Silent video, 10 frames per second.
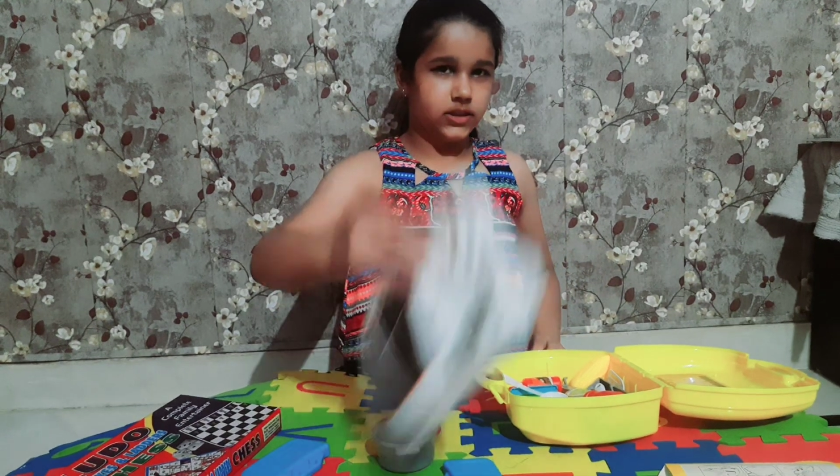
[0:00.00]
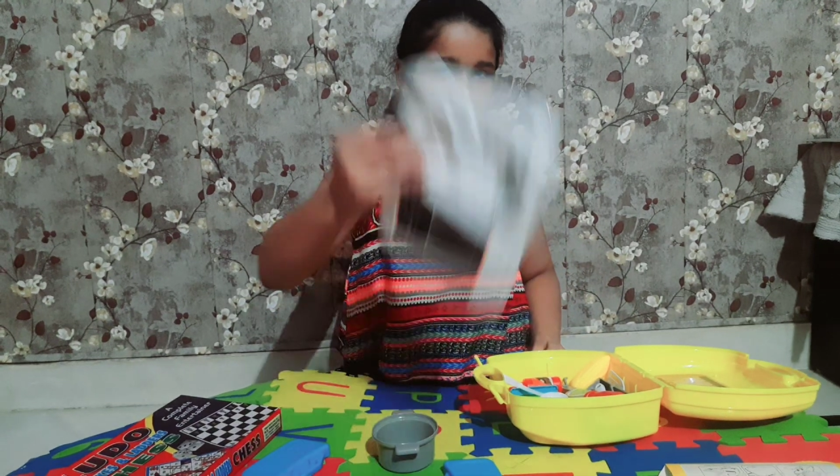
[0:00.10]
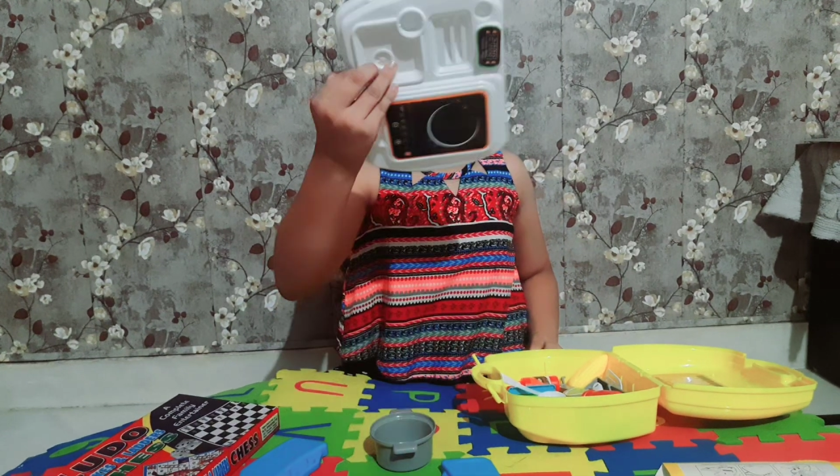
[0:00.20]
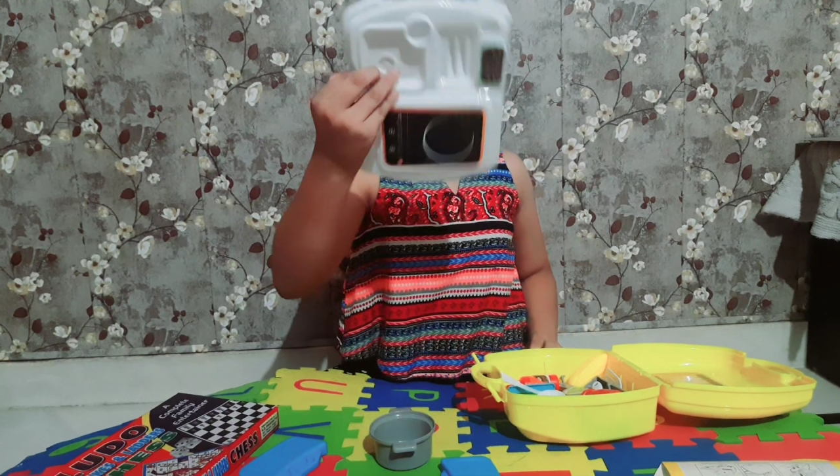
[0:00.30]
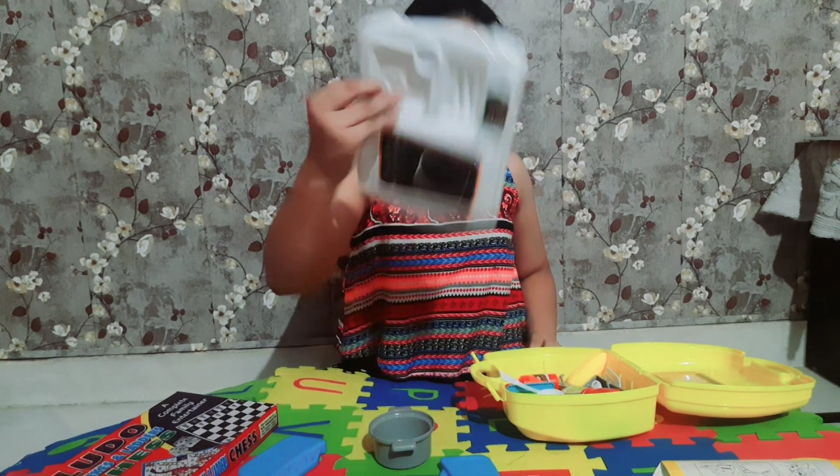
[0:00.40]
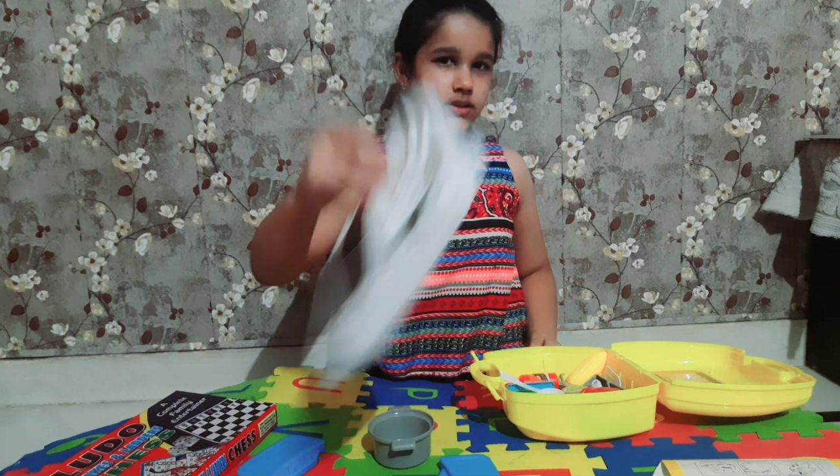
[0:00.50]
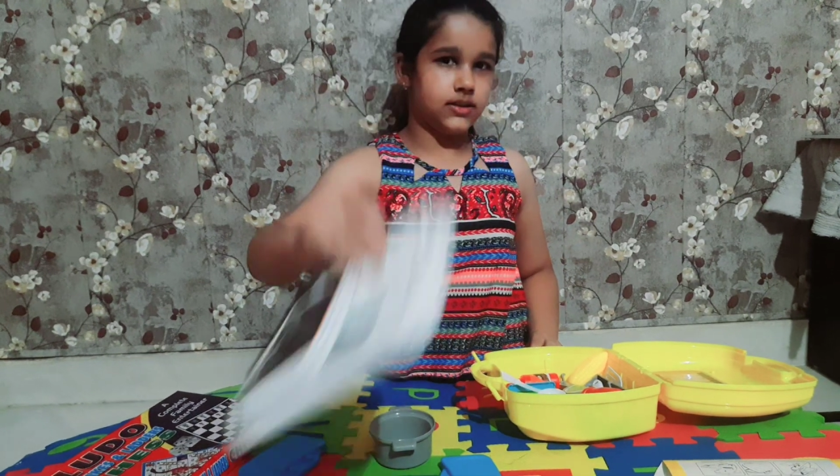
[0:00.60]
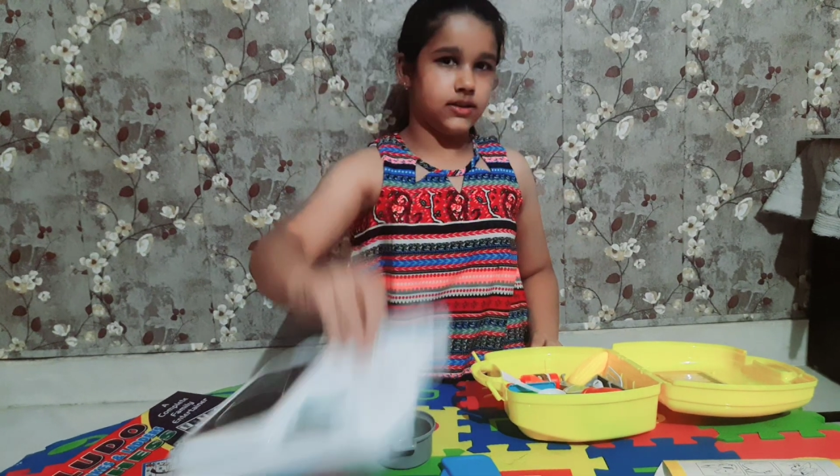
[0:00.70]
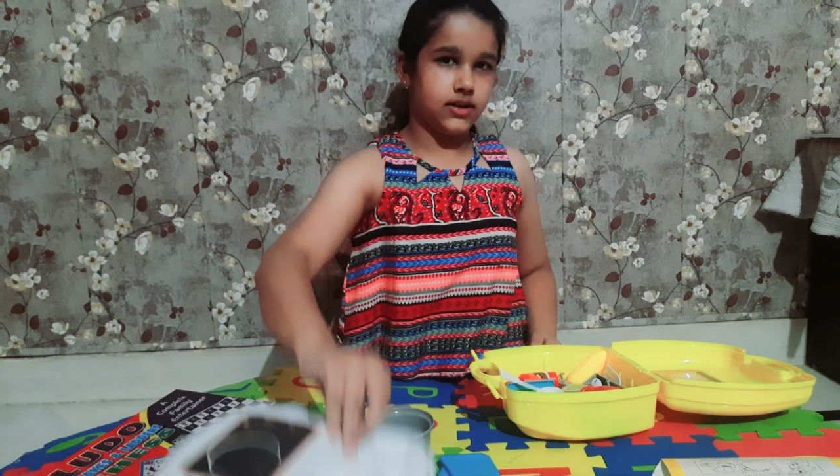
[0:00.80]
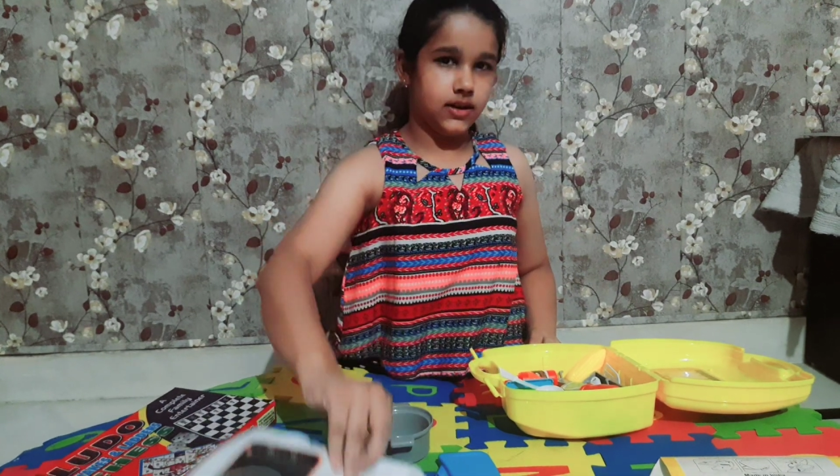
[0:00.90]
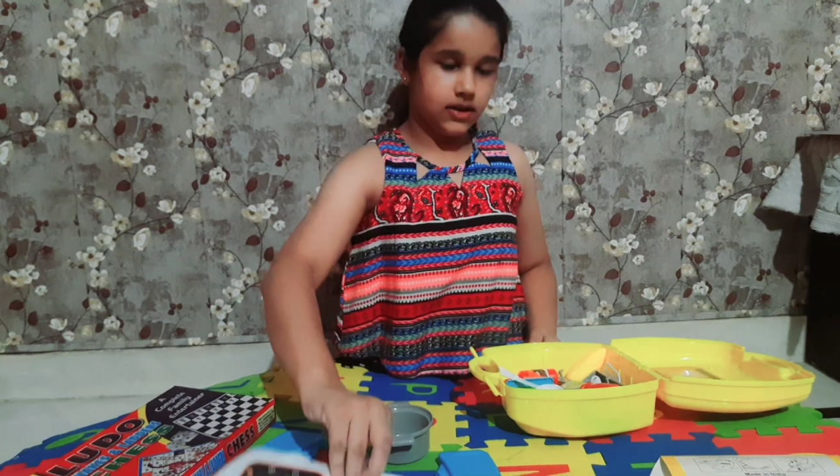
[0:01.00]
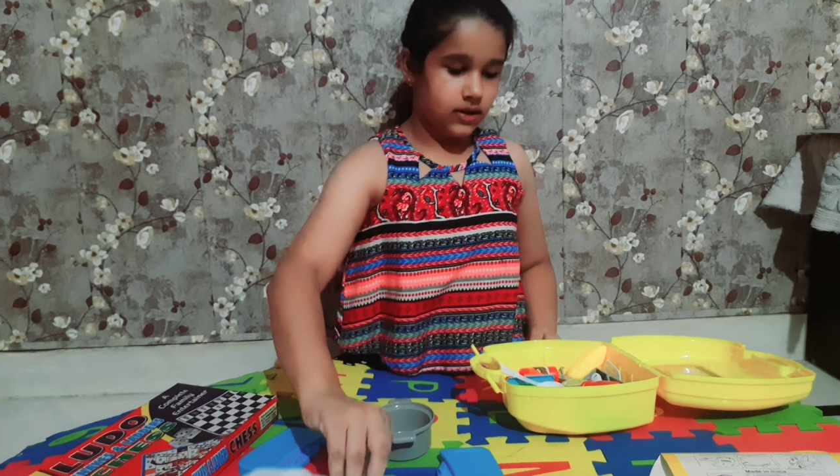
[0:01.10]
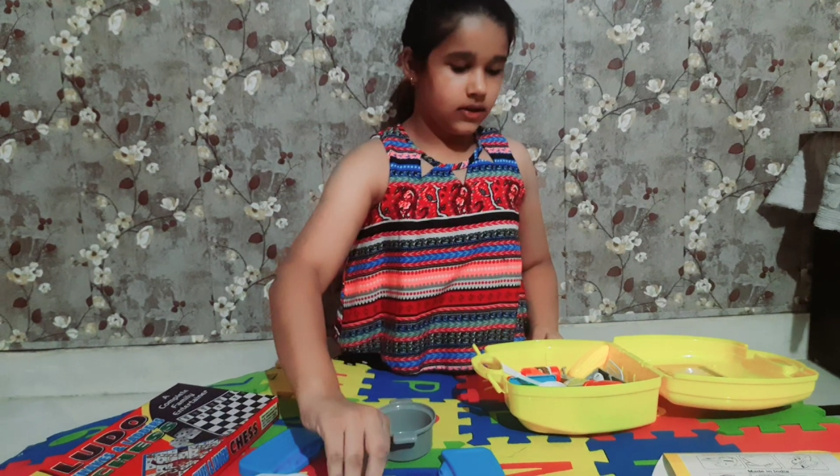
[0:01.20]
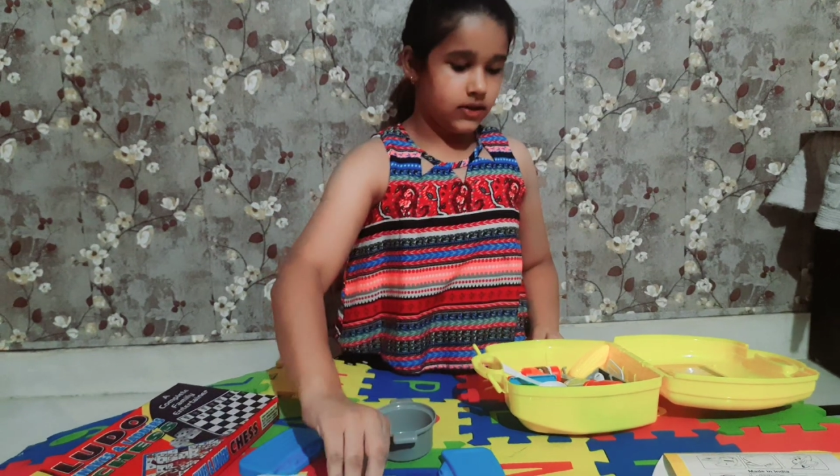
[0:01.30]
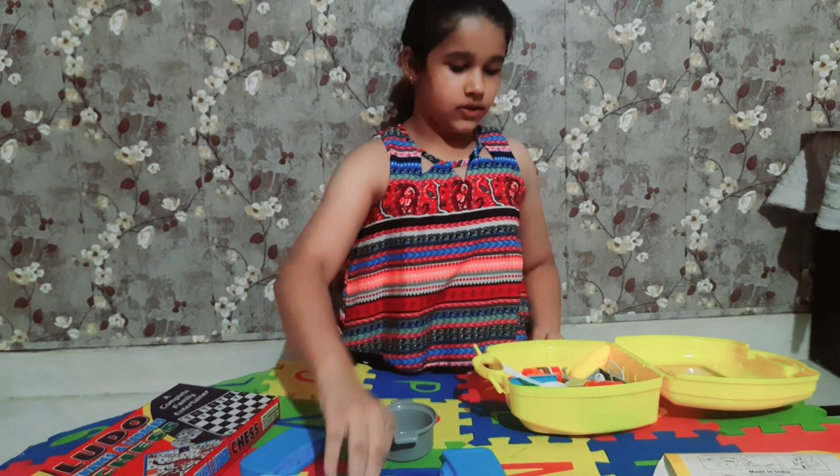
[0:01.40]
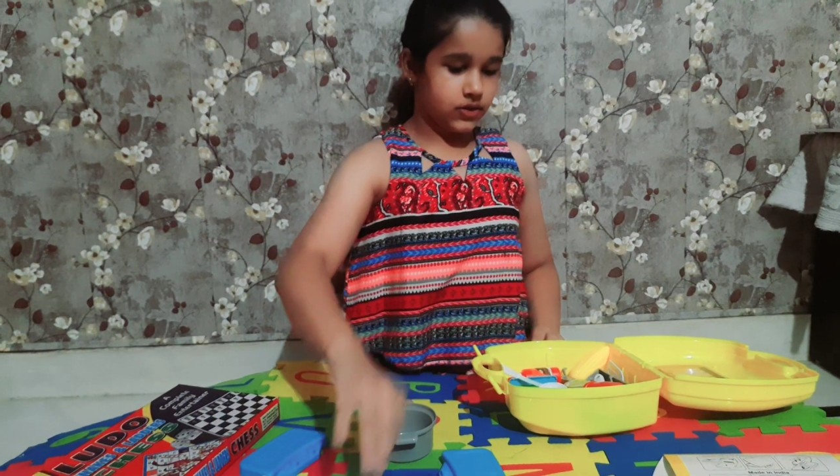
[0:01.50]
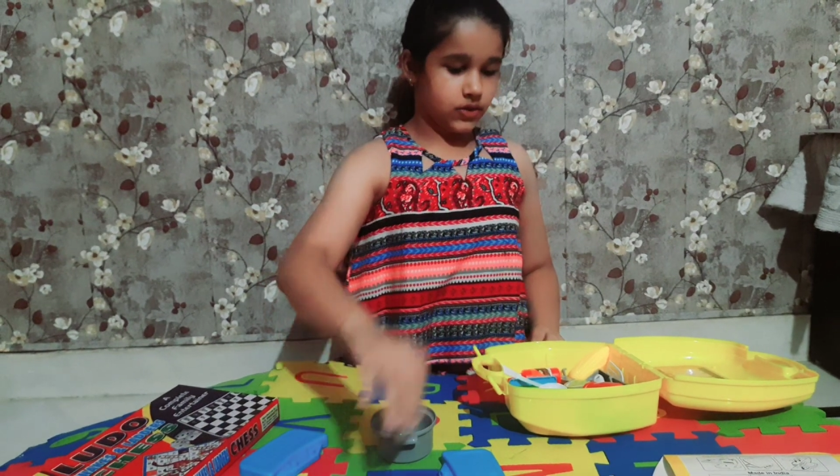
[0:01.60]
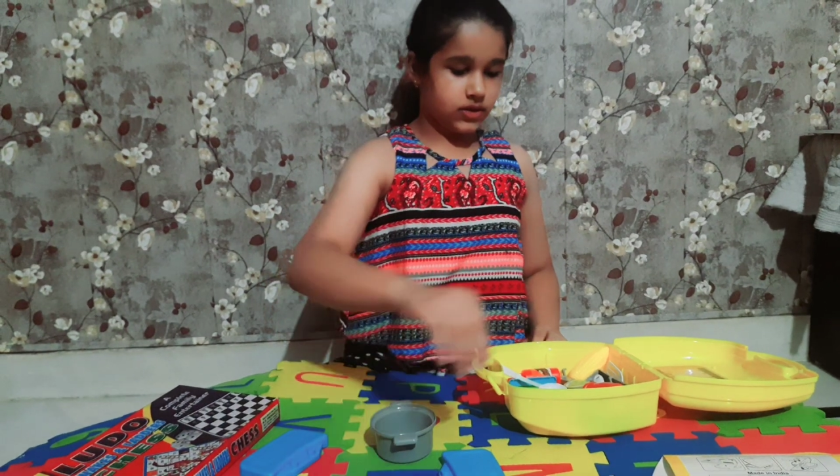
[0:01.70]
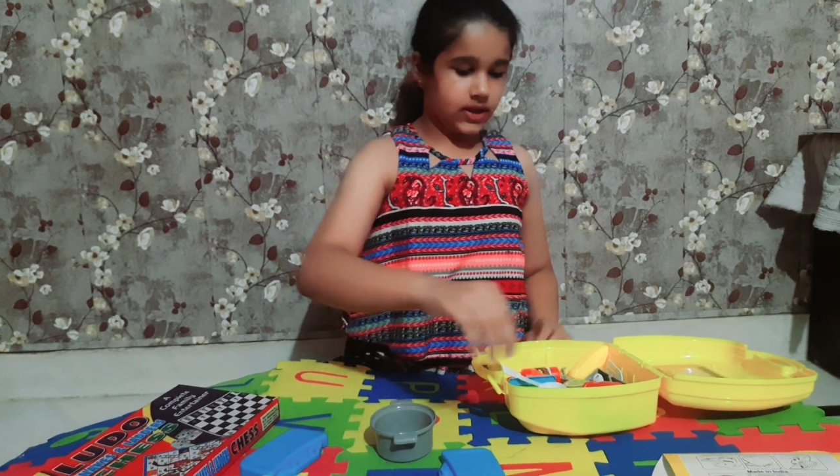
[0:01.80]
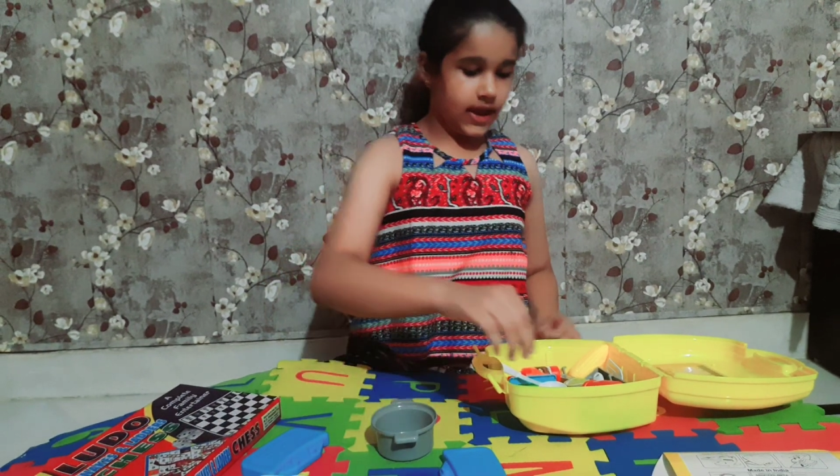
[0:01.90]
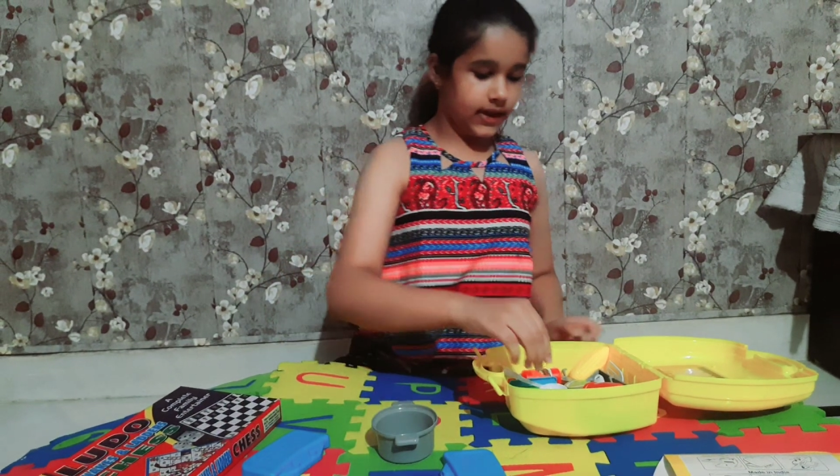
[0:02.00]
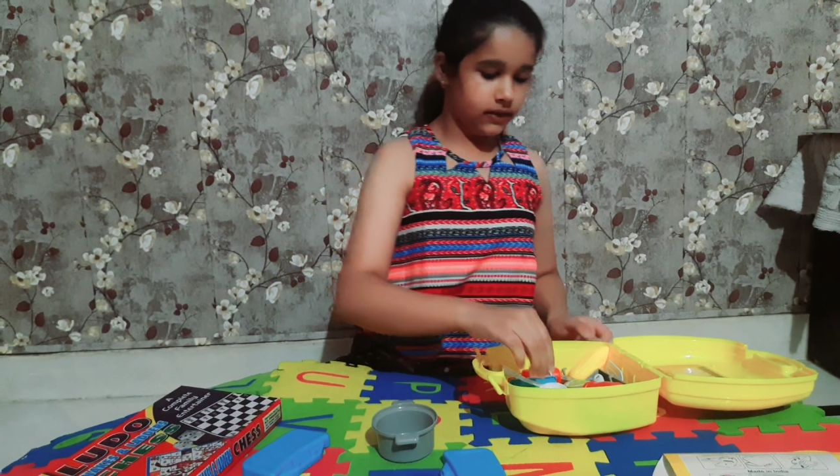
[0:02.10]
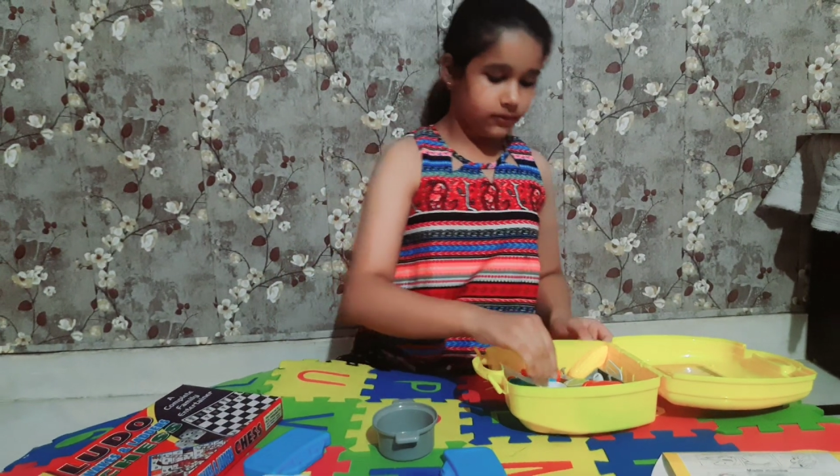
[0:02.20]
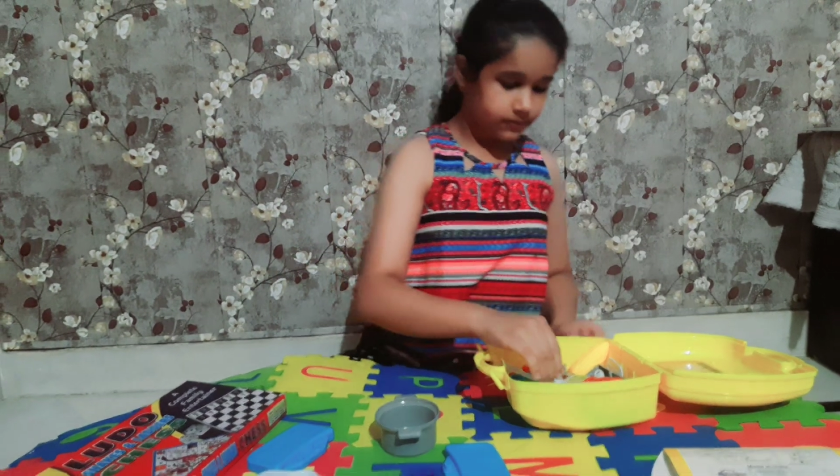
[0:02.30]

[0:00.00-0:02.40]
part. So then